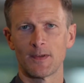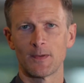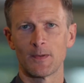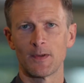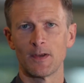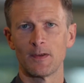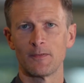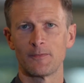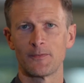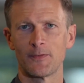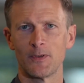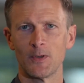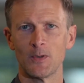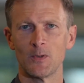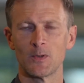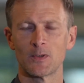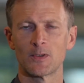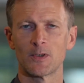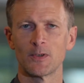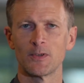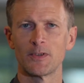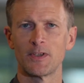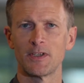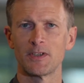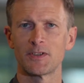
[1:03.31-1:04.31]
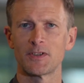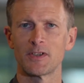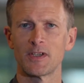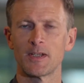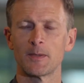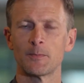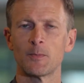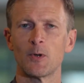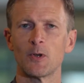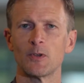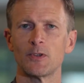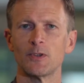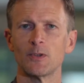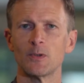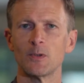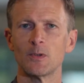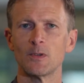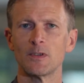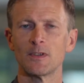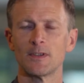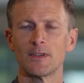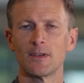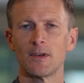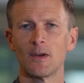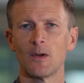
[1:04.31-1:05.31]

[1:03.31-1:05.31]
the fuel conditioning module,